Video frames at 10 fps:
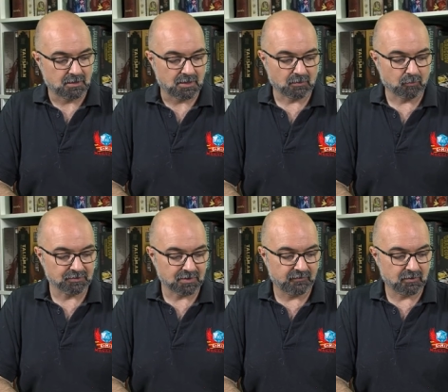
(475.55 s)
And I
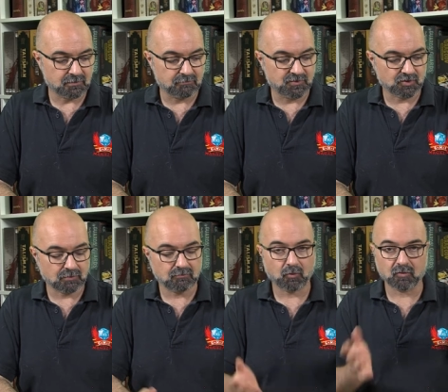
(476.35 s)
wonder if you could join
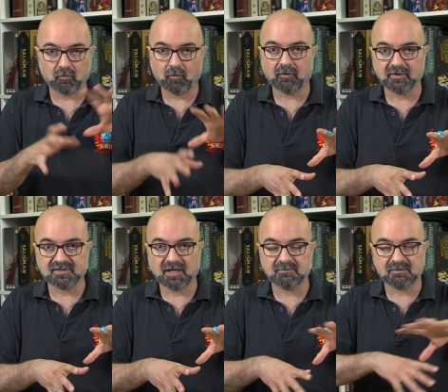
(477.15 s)
more than one of these
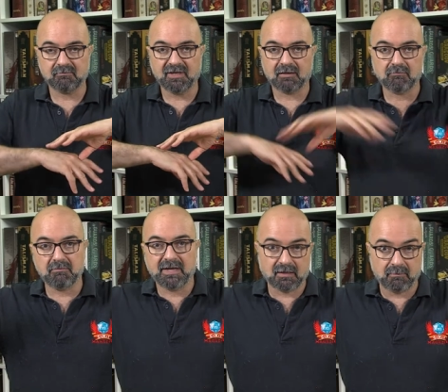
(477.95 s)
games and make a
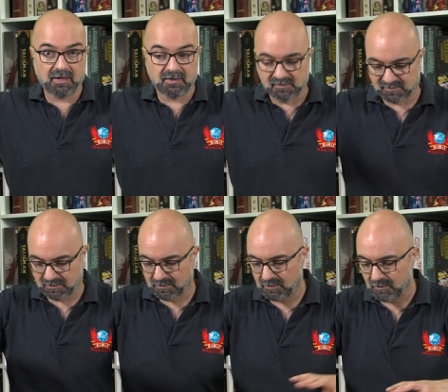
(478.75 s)
mega maze.
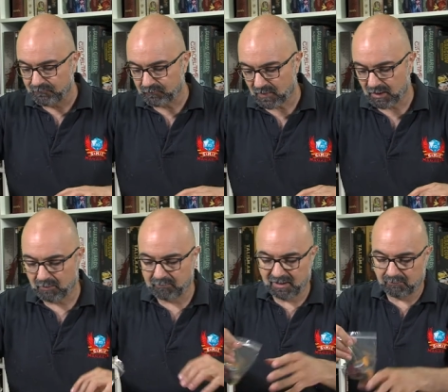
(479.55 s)
And
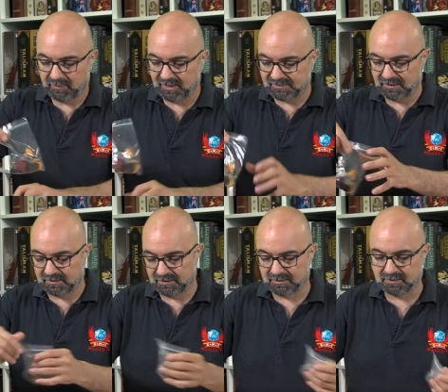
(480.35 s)
be amazing at
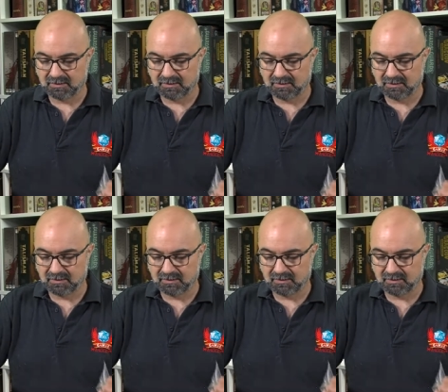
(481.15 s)
it.